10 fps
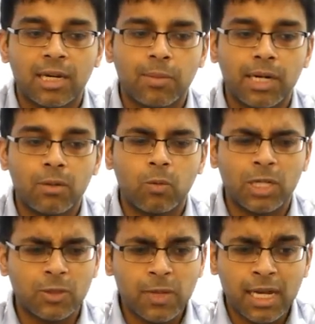But
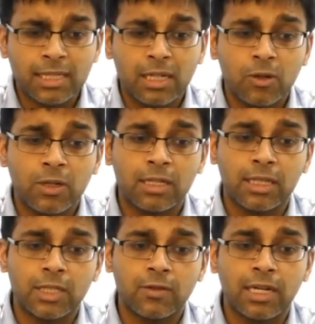once we actually looked at
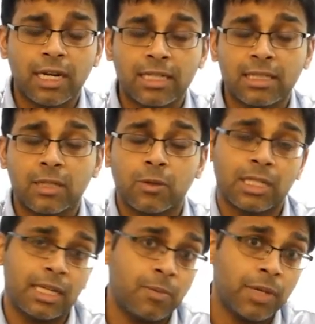things, we realized that there was
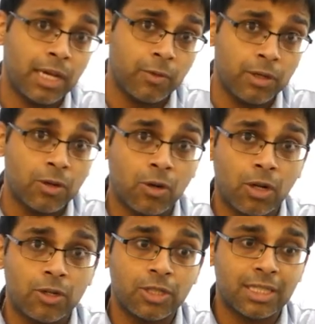an API we could
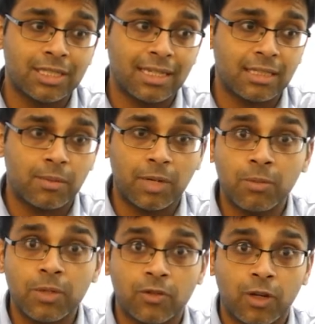call to just get some
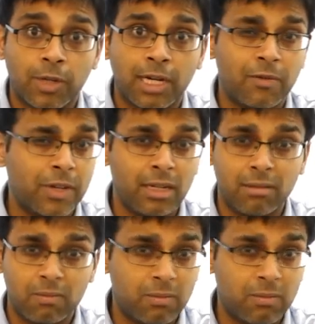numbers from it, and we